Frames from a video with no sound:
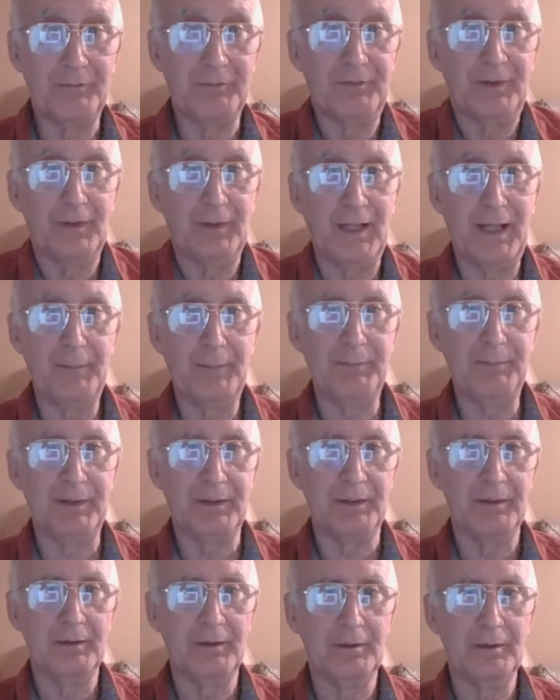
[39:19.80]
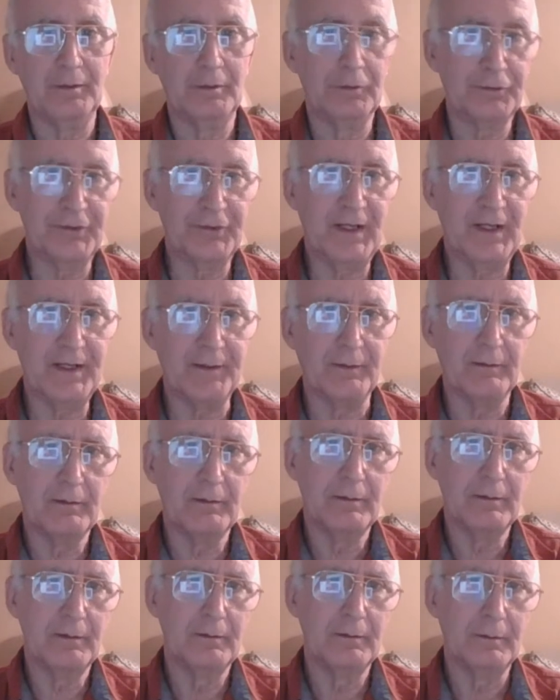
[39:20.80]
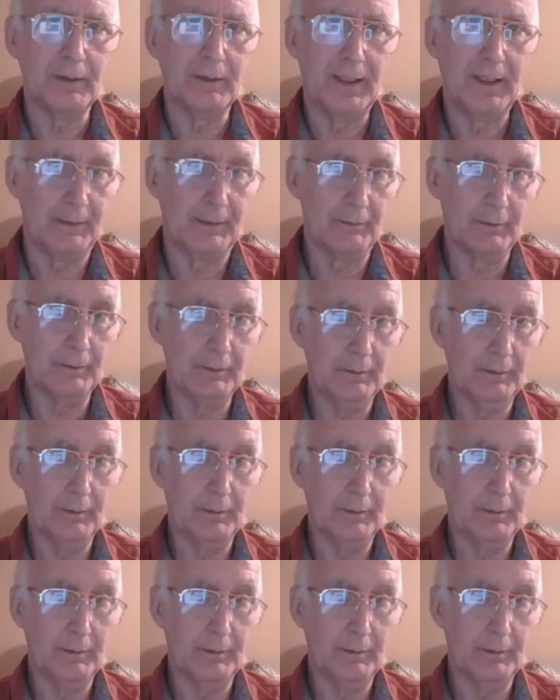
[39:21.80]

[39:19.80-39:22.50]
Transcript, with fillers: feel happy or sad, angry